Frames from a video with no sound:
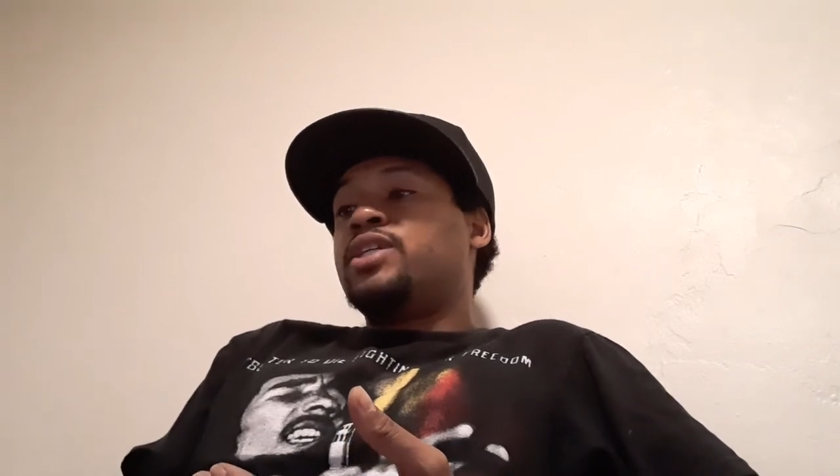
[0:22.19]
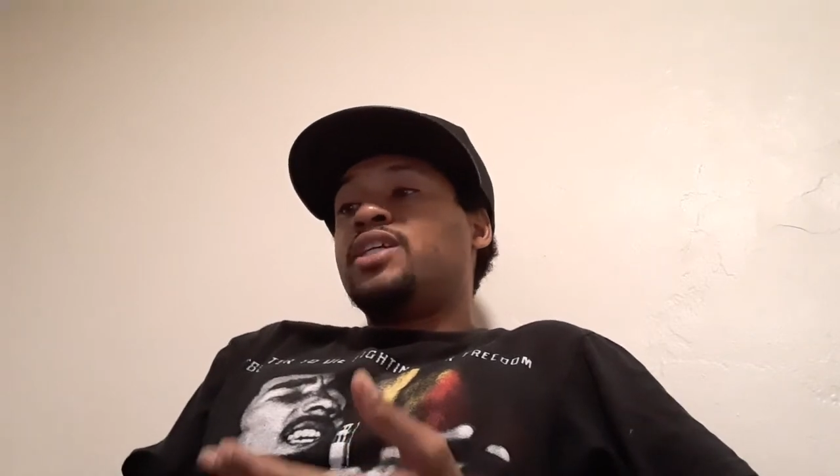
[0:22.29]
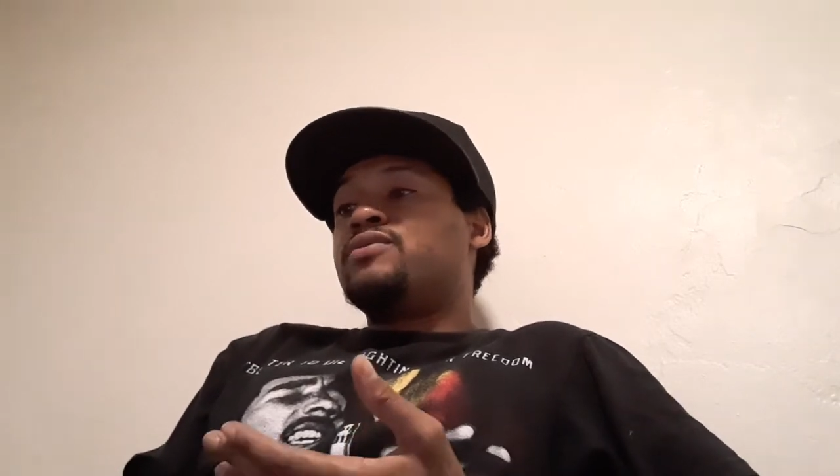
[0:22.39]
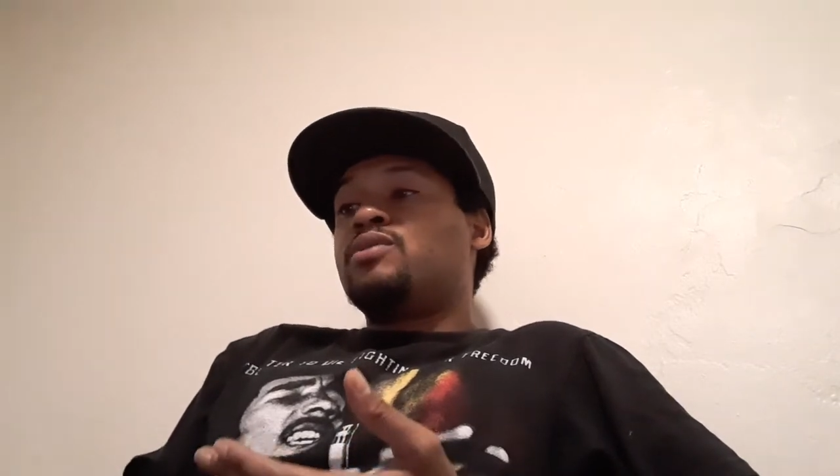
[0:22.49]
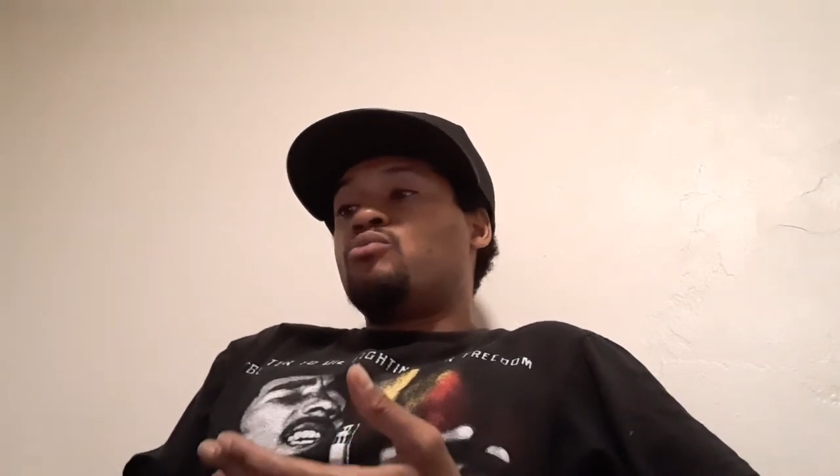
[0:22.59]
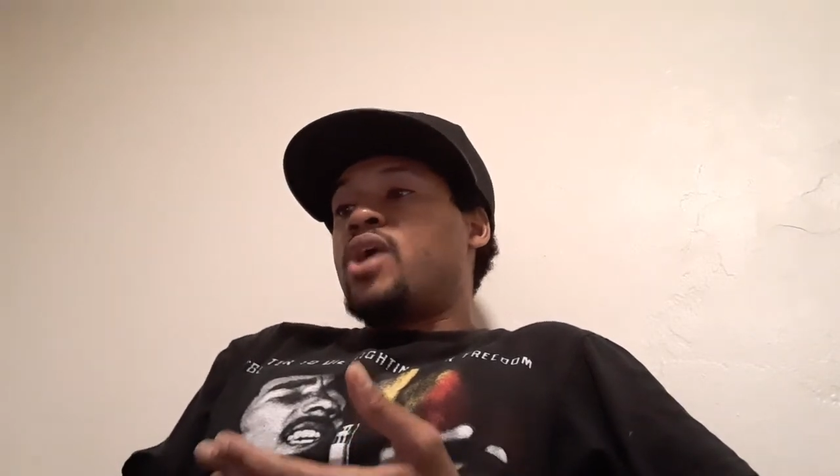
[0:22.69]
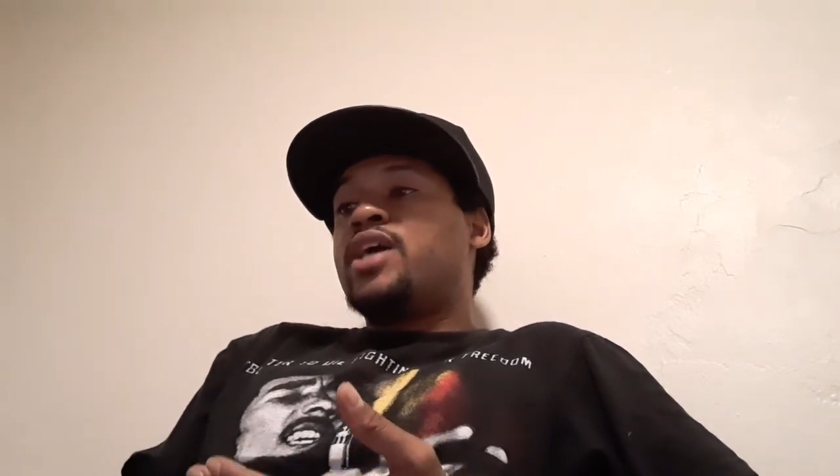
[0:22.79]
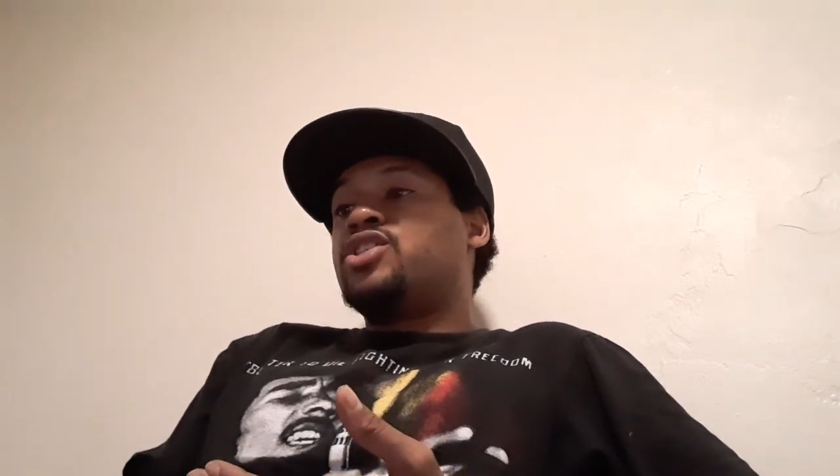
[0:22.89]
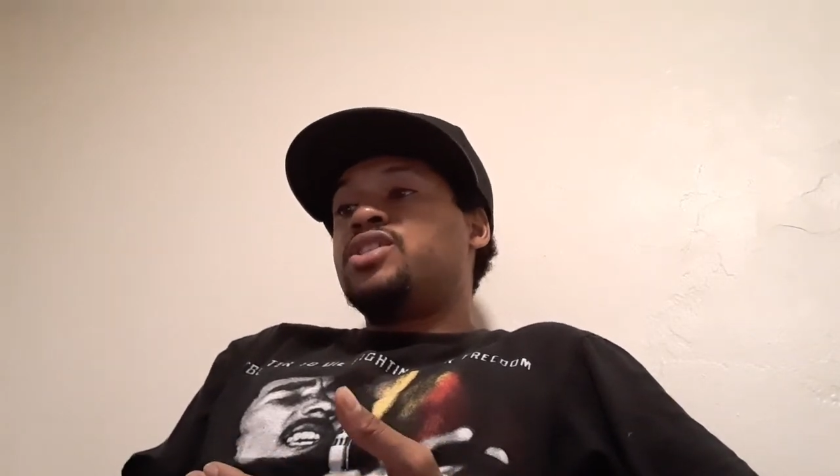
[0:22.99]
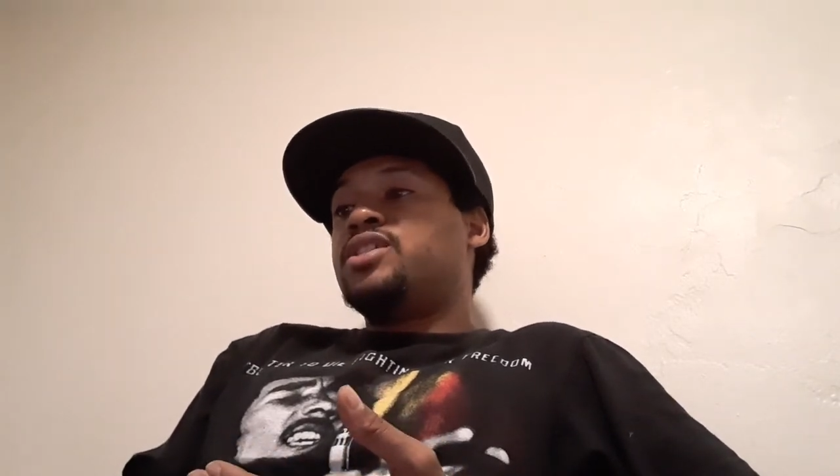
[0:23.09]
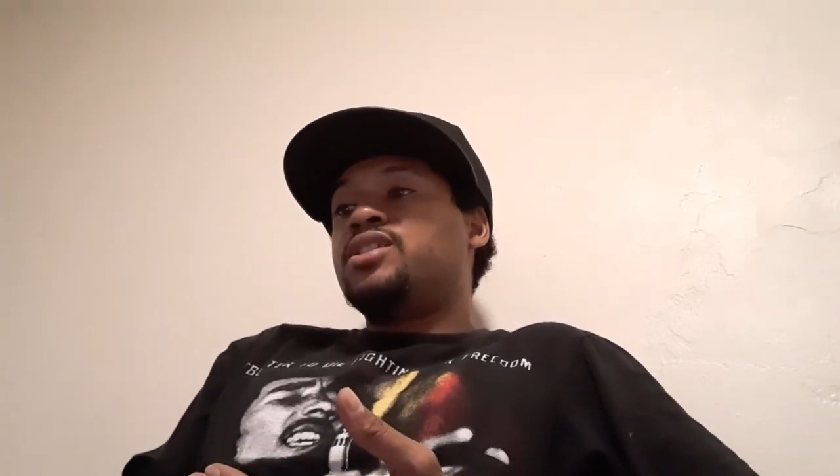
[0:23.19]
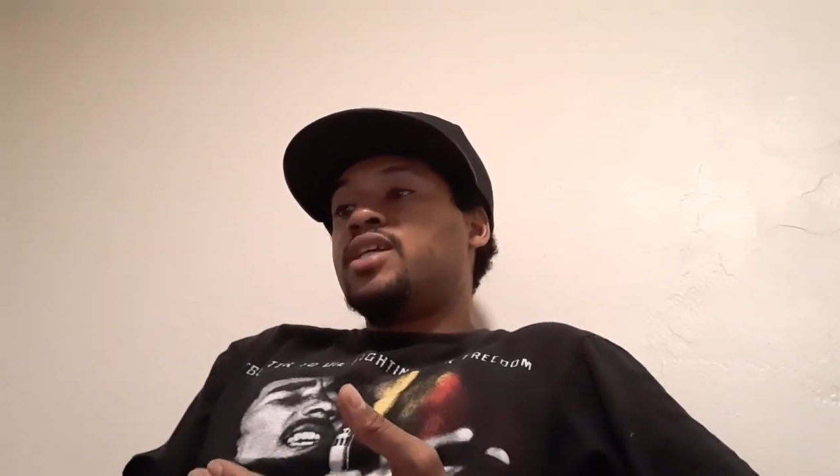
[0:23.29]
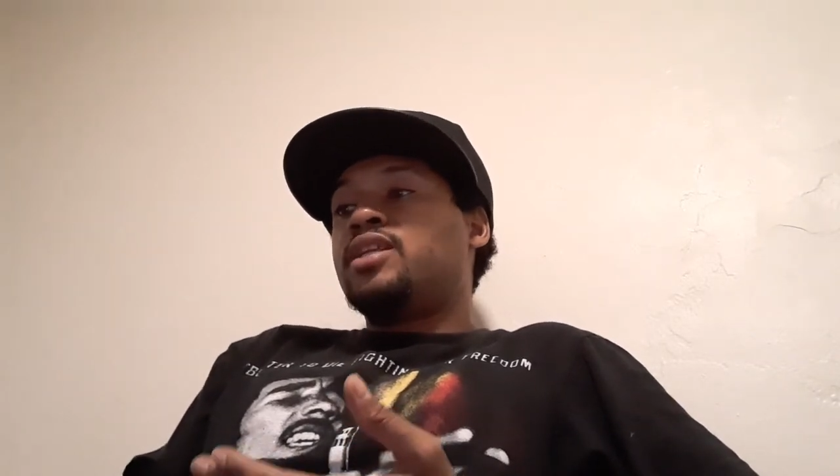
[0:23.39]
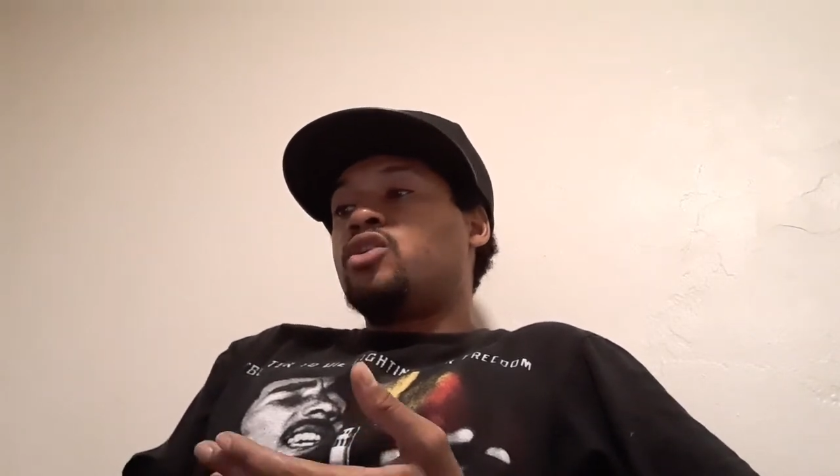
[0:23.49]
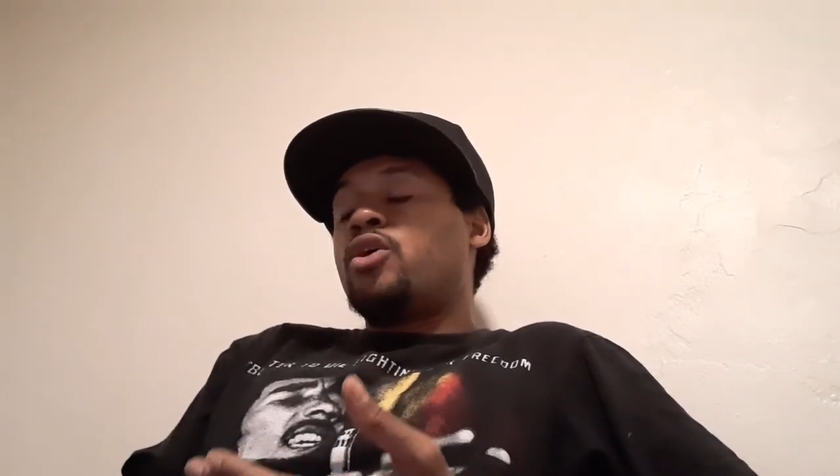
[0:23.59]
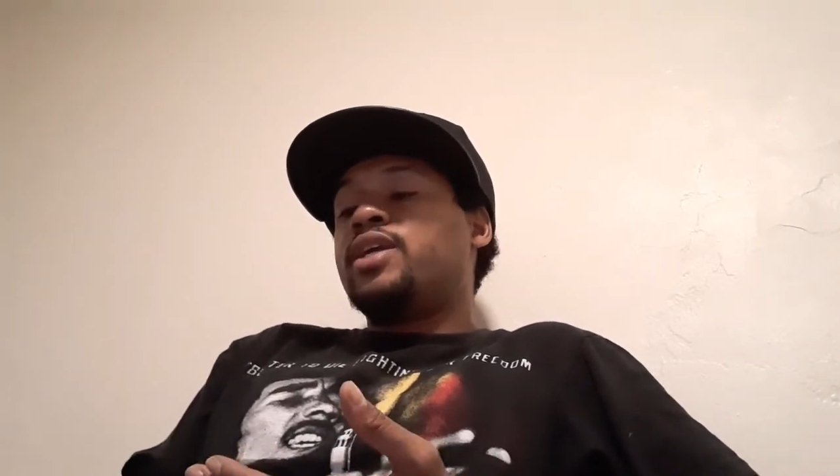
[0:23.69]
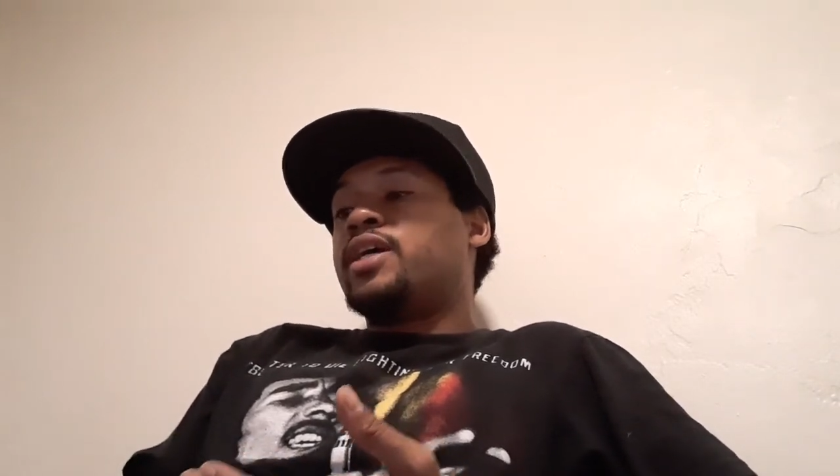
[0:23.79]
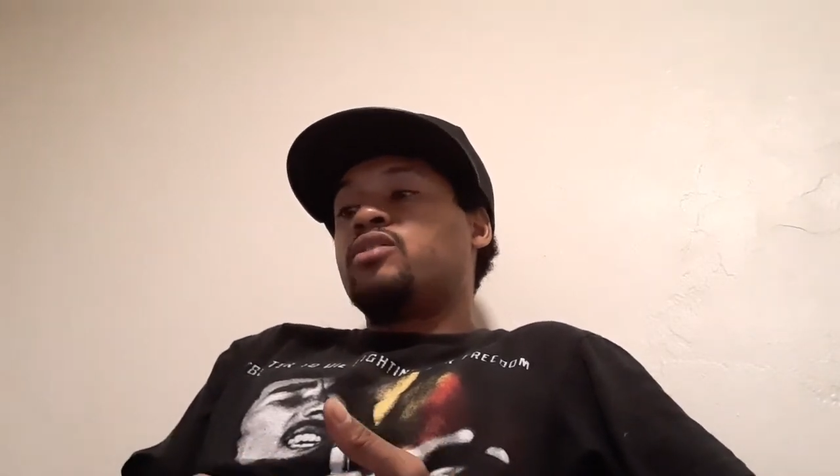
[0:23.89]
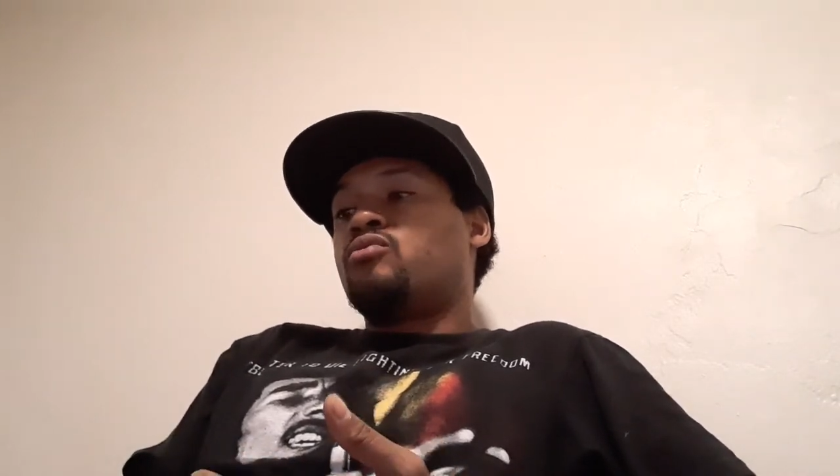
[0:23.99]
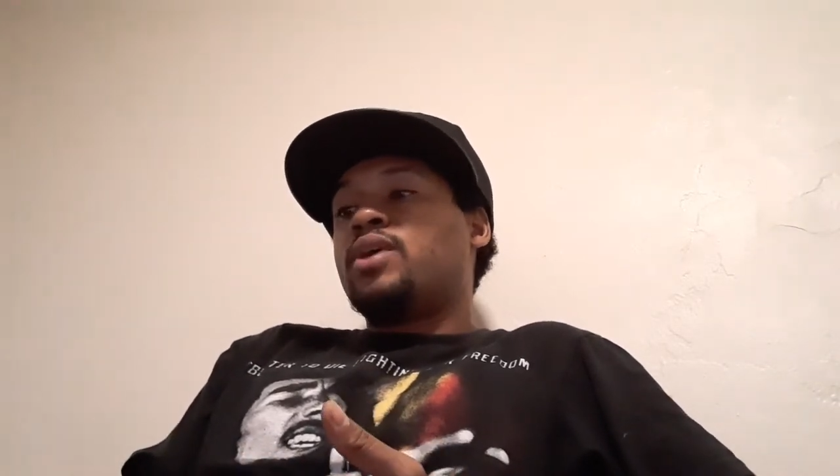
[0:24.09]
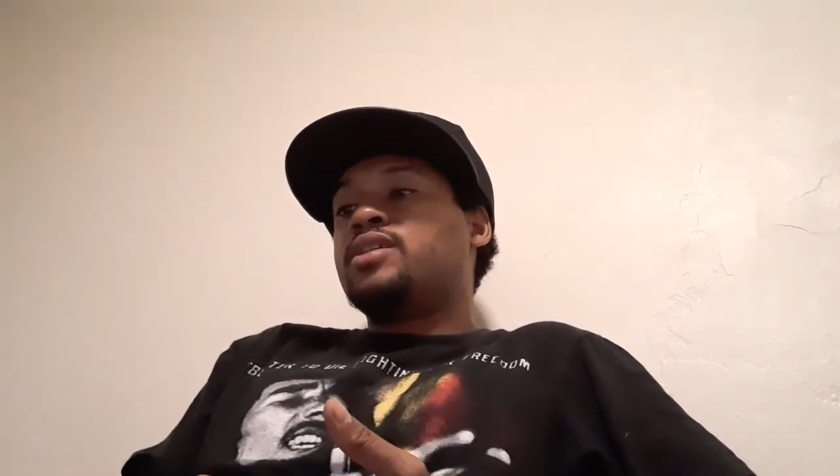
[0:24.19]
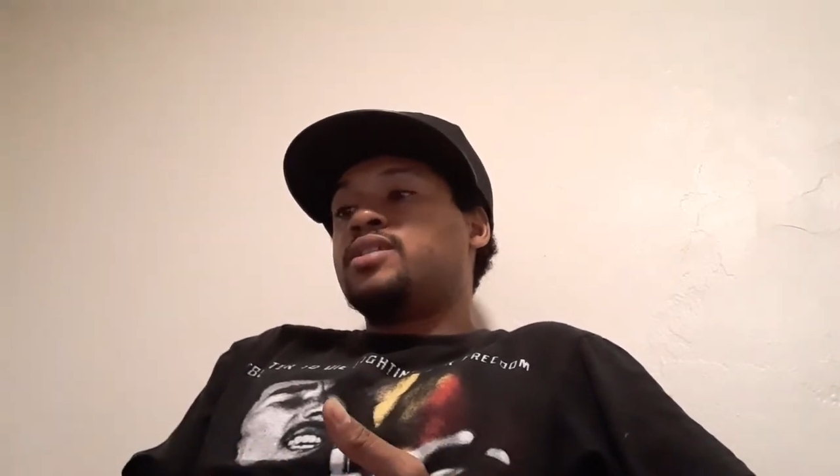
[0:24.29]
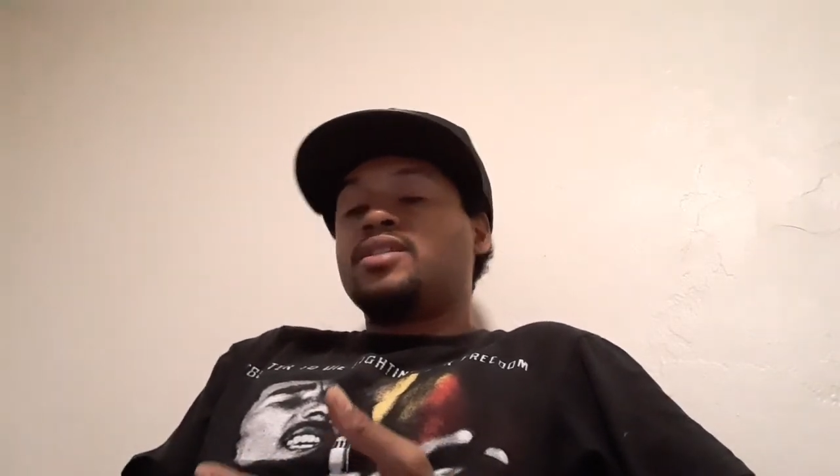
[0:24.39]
and gives them rashes and cardiac arrest